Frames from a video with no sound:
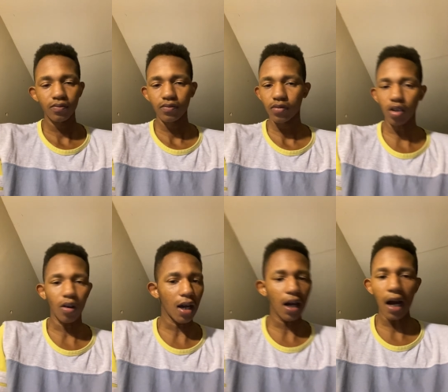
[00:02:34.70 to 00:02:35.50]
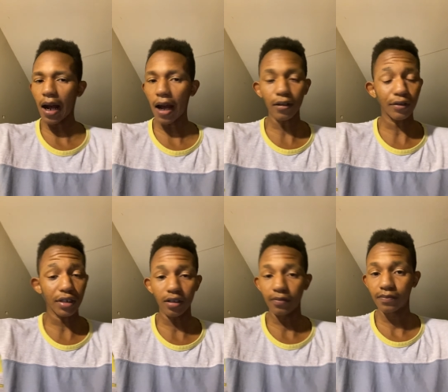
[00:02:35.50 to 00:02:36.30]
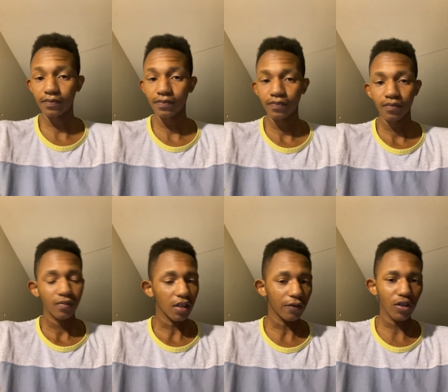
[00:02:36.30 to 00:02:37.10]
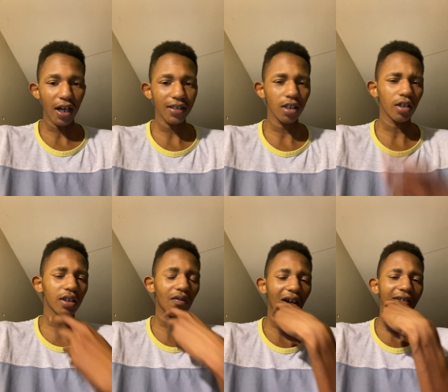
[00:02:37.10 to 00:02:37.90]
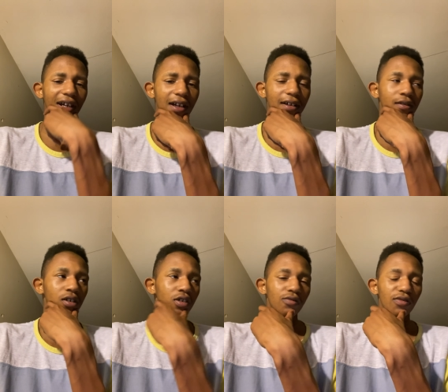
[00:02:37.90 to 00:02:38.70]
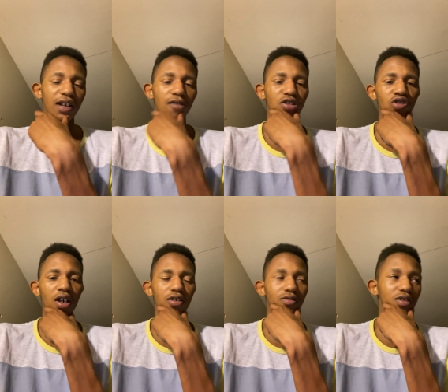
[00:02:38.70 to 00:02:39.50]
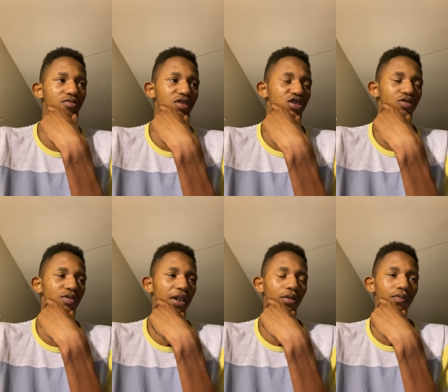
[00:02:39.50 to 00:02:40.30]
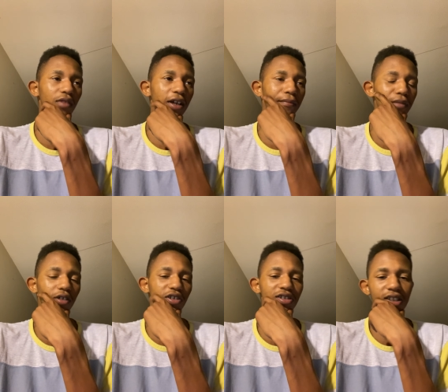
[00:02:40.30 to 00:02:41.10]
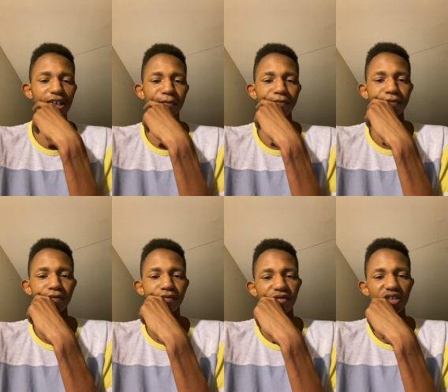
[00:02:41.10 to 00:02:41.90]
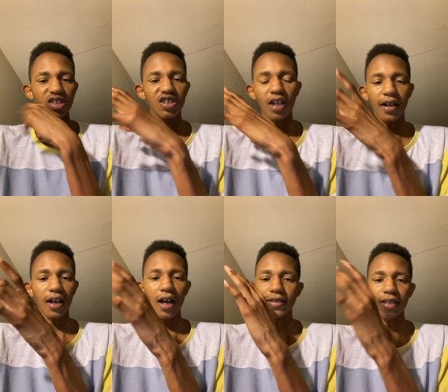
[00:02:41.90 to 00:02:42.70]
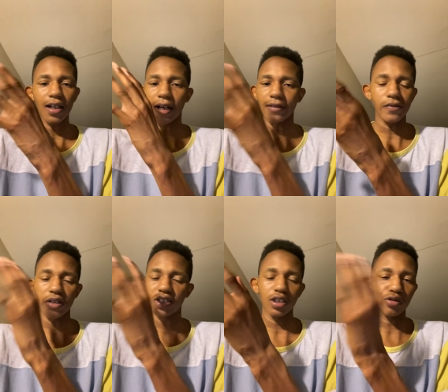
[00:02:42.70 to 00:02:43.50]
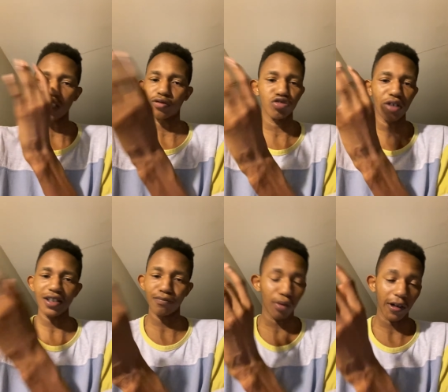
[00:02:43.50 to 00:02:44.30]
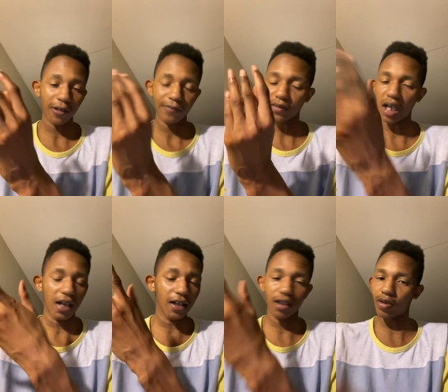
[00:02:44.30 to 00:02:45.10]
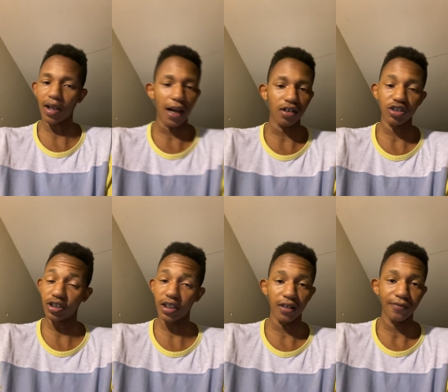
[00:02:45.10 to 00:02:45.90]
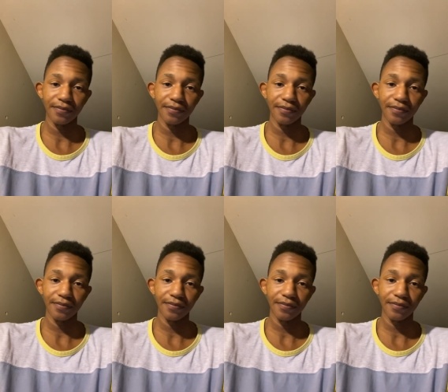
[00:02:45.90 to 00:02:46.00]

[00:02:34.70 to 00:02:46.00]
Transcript: So I don't know. If you guys heard at the very end when they was trying to when she was by the mirror and stuff, she sounded like the T-Rex from Jurassic Park. I ain't gonna lie, she did.